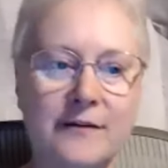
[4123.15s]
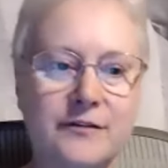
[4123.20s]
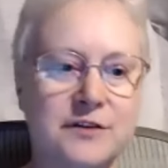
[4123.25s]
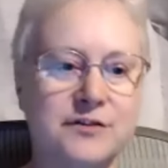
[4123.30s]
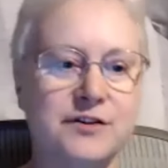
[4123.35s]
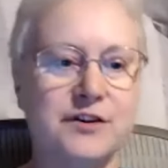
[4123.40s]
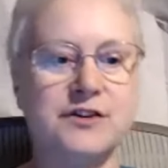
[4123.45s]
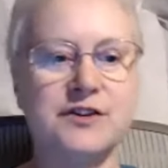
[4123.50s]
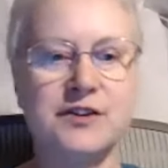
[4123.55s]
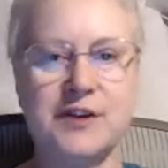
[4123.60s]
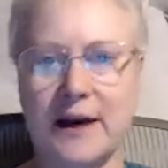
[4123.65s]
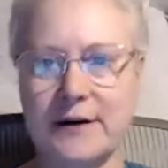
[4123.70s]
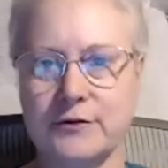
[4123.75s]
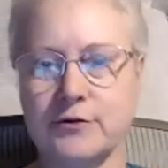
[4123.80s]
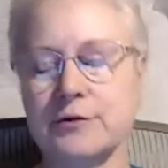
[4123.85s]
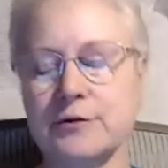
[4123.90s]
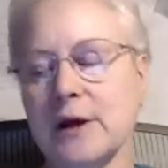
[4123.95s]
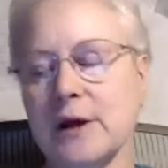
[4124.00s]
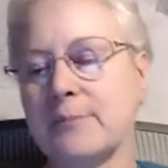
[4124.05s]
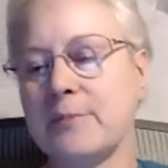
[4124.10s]
There's a
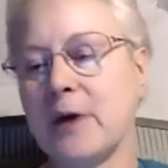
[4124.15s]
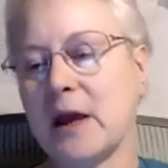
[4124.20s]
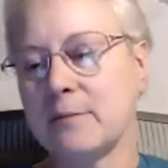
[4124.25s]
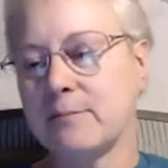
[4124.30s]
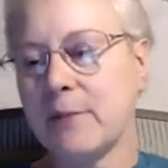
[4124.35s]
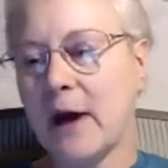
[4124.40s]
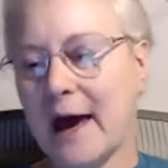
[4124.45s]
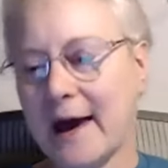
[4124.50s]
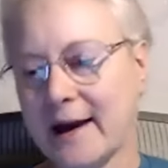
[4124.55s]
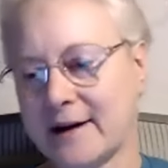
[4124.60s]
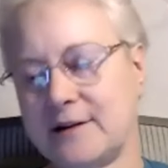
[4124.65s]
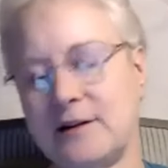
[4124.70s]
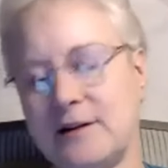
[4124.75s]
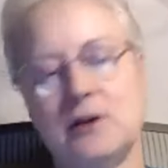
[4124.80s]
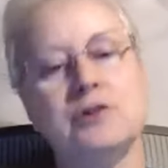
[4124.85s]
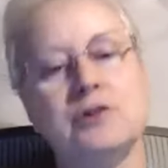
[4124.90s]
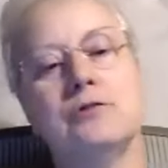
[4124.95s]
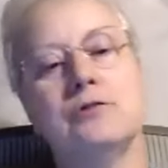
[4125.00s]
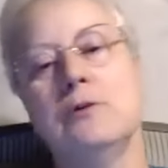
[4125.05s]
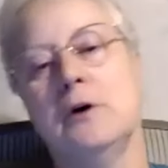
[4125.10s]
schedule they pay back, and
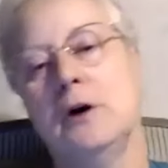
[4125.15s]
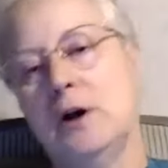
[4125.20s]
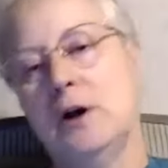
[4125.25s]
then you